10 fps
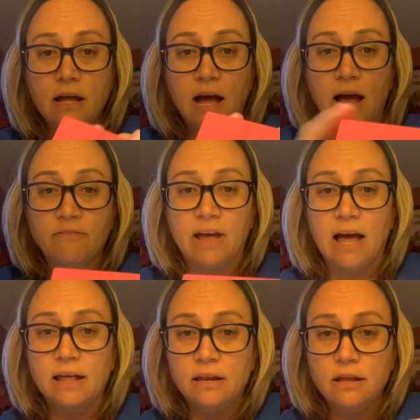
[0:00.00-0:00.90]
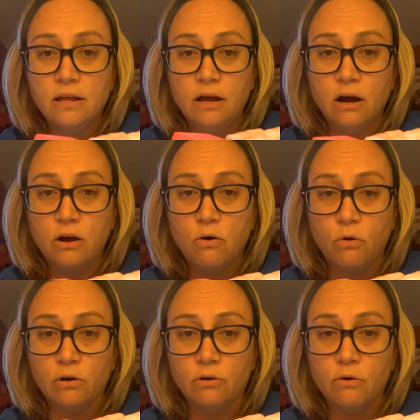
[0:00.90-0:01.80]
I've got a
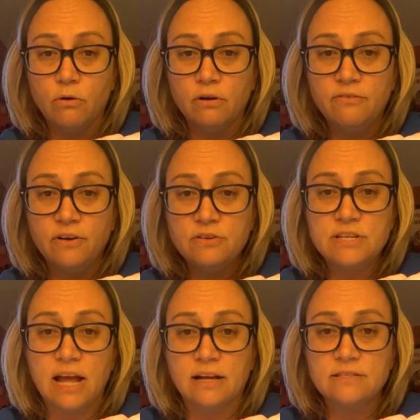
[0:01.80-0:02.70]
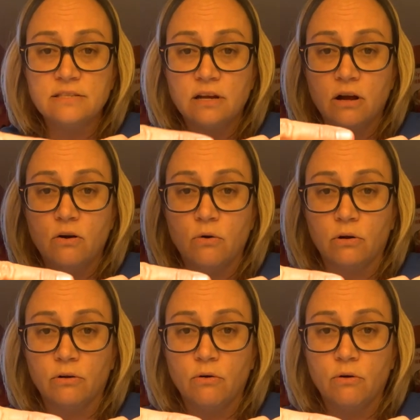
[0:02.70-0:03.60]
corner or a vertex, a
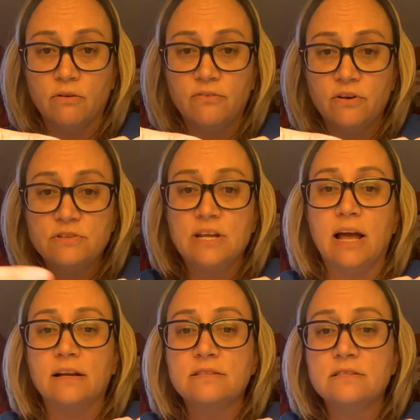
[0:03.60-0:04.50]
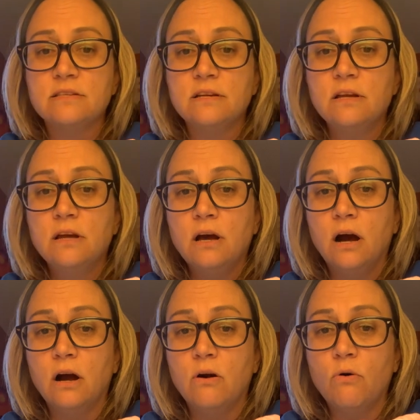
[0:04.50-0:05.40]
corner or a vertex,
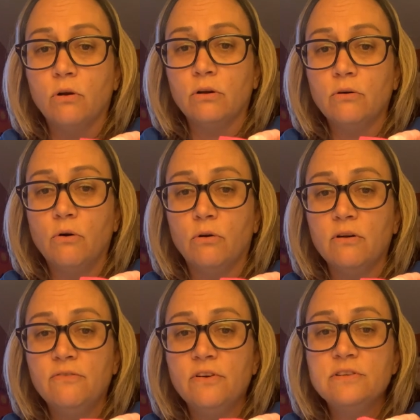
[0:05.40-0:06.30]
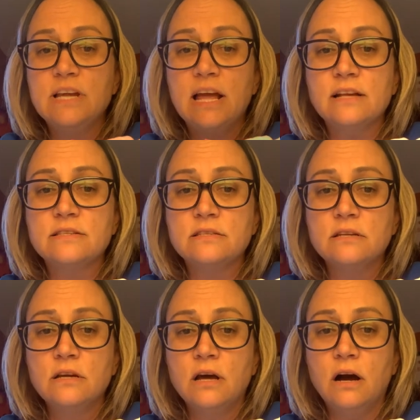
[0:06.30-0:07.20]
a corner or a vertex,
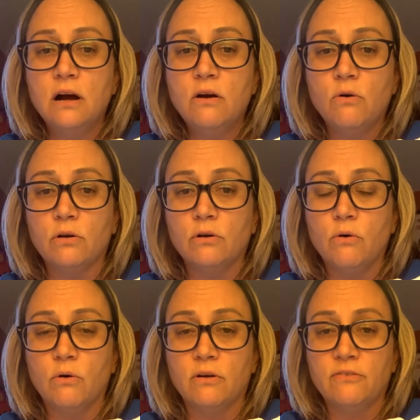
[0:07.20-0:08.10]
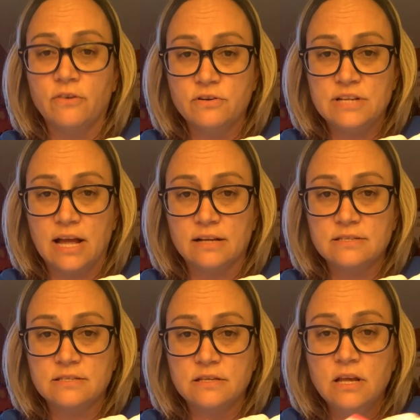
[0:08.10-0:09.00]
a corner or a vertex.